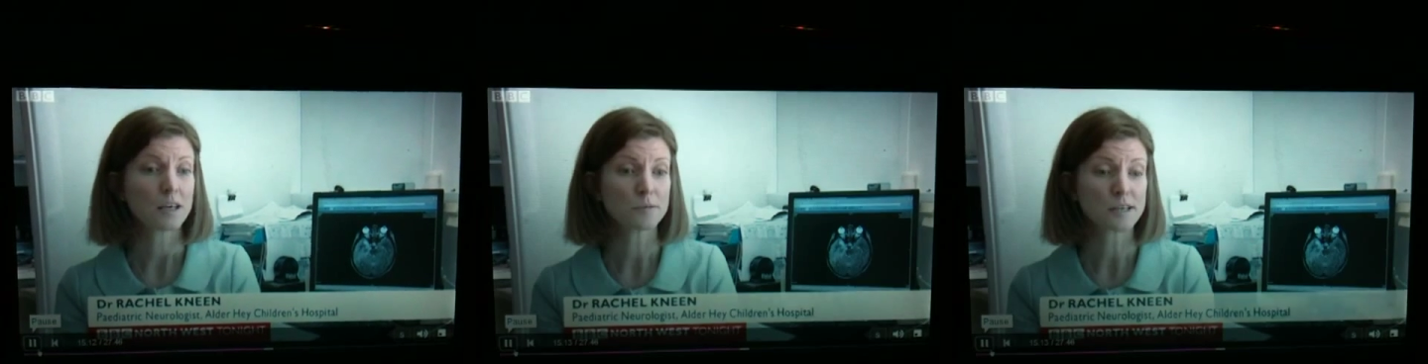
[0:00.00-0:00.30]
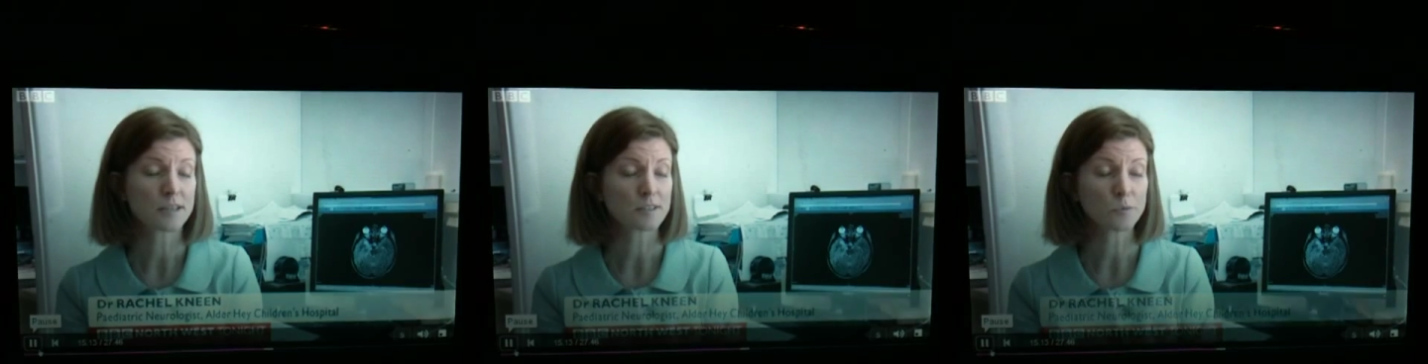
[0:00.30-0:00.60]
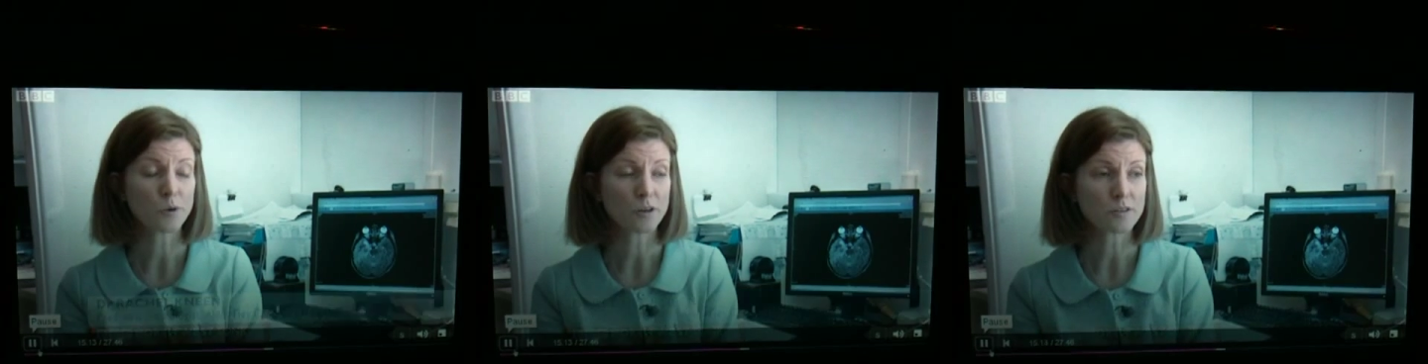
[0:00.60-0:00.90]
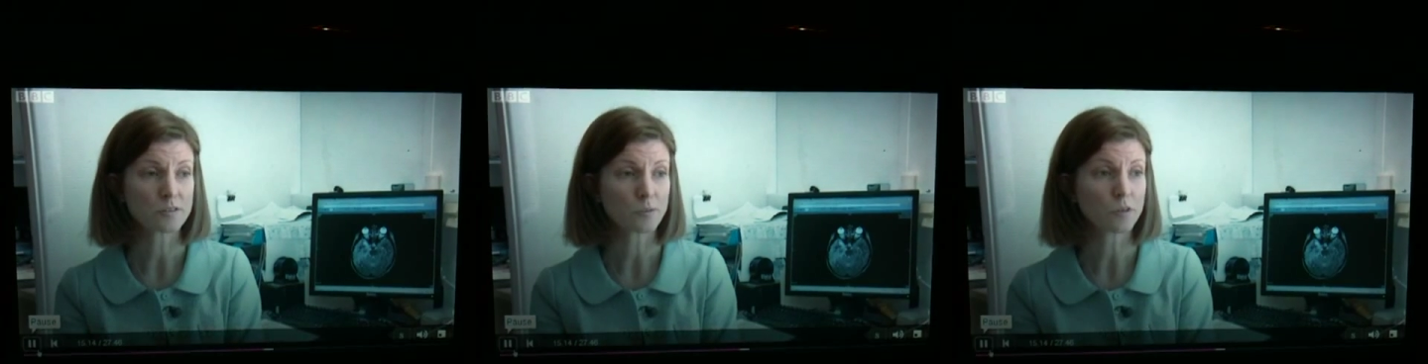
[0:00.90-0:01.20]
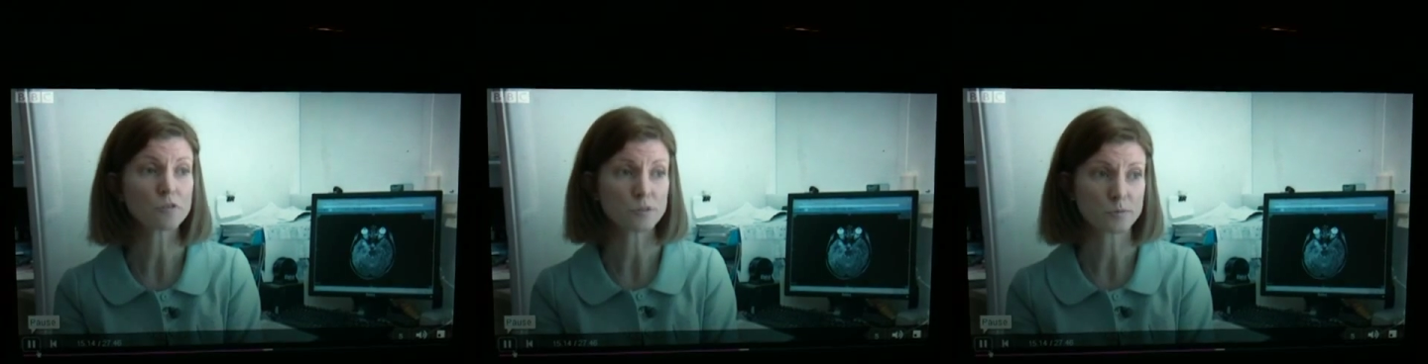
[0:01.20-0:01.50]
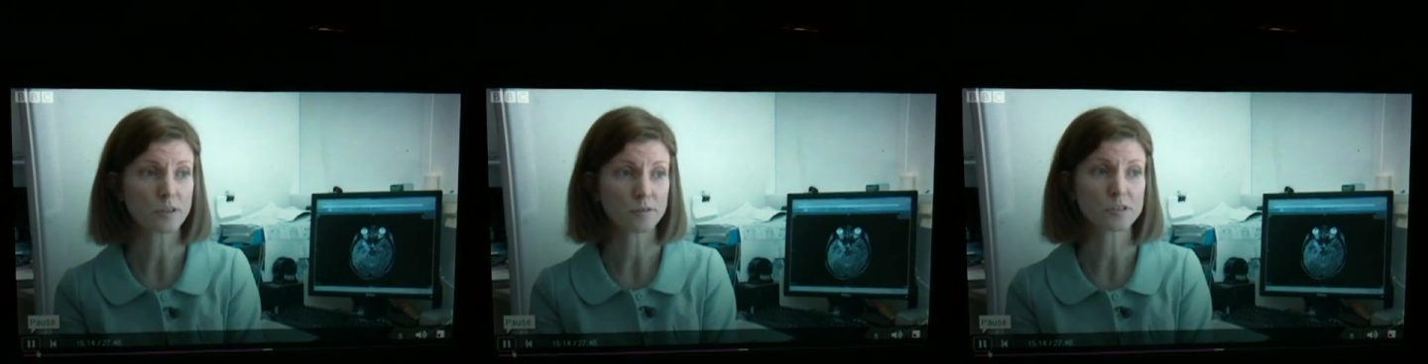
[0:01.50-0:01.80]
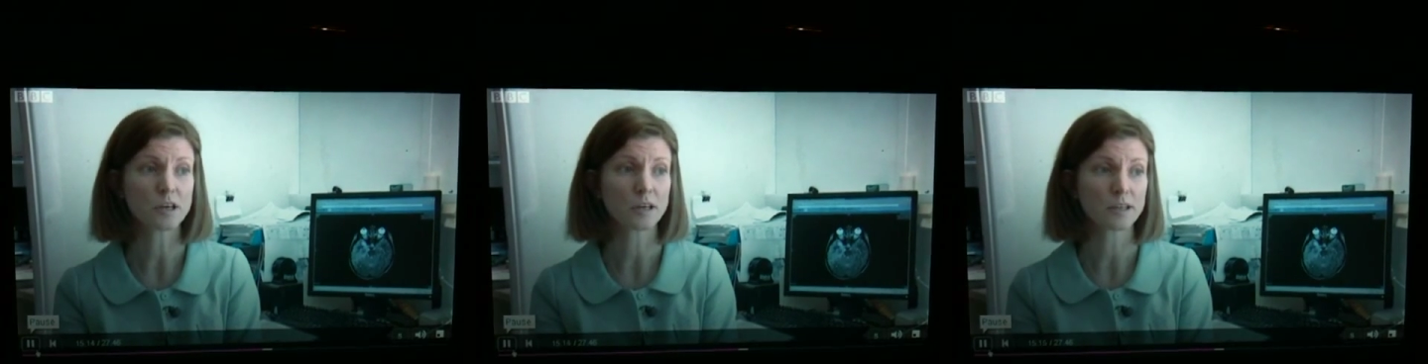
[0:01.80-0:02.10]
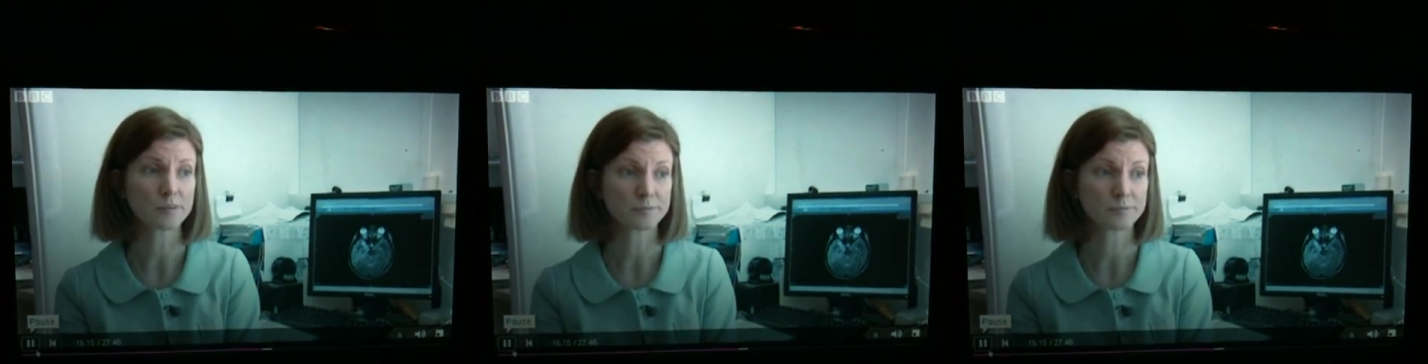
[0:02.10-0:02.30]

he was getting worse, and we thought he was going to die.